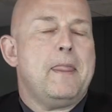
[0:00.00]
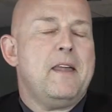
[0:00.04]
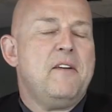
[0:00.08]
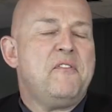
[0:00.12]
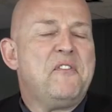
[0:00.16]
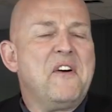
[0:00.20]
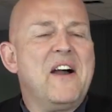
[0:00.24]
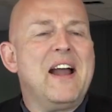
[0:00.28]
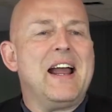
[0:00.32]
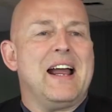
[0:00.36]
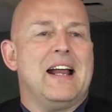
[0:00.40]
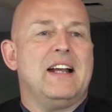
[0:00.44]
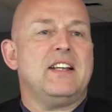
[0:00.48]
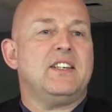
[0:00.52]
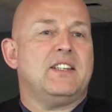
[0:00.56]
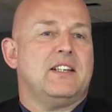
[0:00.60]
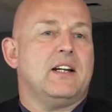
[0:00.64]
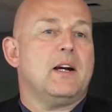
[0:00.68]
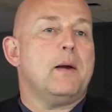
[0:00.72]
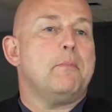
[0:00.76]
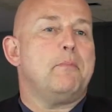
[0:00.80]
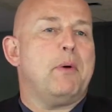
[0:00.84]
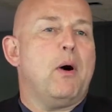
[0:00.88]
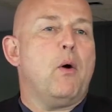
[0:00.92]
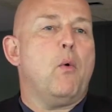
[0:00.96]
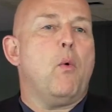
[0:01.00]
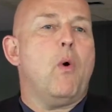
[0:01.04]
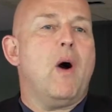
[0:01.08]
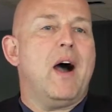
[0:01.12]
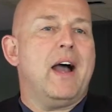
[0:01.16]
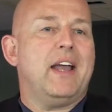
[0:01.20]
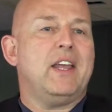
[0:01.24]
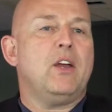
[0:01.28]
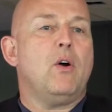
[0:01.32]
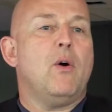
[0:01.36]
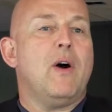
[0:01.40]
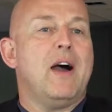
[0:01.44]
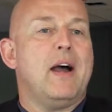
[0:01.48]
If I answer about why
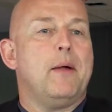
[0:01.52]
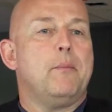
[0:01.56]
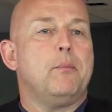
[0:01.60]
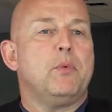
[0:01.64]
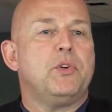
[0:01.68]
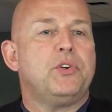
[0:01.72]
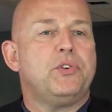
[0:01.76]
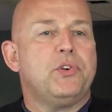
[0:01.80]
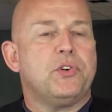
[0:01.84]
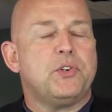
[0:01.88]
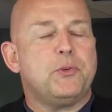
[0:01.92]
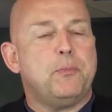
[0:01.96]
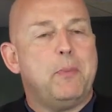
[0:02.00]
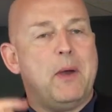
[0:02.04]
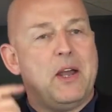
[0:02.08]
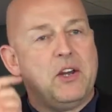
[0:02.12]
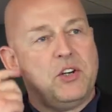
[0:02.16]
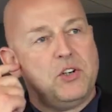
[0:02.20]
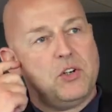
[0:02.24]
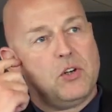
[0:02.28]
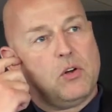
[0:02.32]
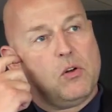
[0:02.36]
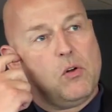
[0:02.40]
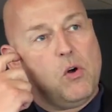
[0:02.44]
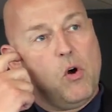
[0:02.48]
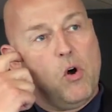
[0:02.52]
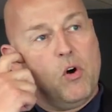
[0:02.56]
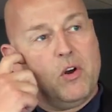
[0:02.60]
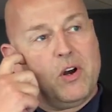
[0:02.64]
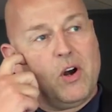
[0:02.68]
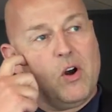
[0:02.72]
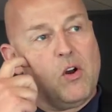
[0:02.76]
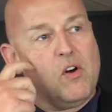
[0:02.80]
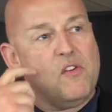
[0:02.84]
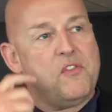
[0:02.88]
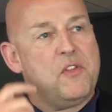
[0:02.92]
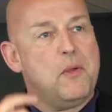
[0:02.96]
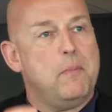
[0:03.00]
Johan was so special on
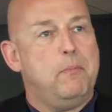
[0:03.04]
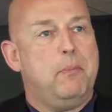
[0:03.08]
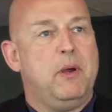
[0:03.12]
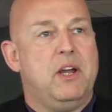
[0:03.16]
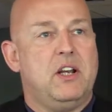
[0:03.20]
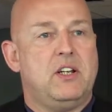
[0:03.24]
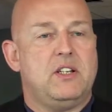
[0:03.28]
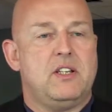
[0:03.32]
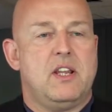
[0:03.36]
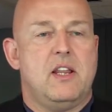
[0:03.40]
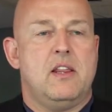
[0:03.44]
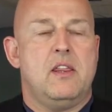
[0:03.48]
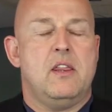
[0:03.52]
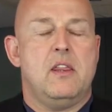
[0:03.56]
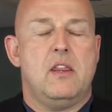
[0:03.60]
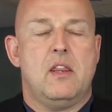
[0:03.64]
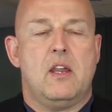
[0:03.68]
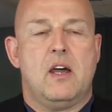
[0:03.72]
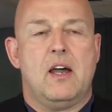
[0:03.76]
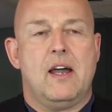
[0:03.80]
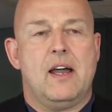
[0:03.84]
and off the pitch, then